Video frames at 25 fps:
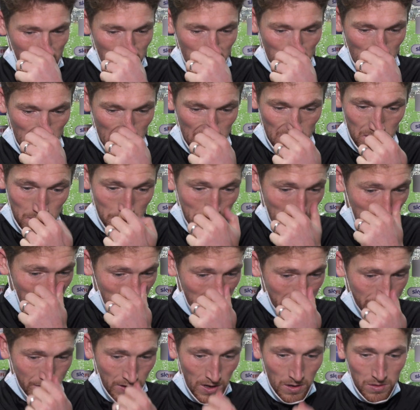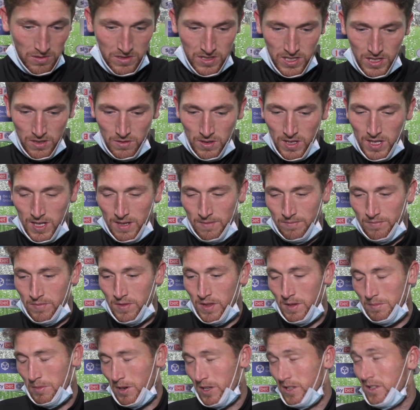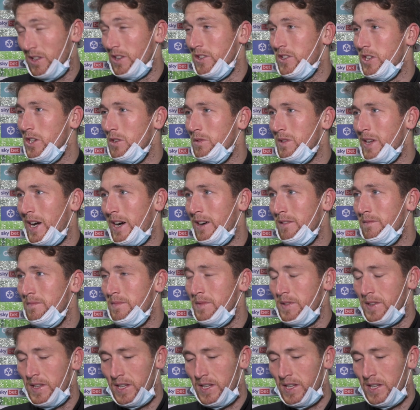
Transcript: one we'll be looking forward to. The boys not too down,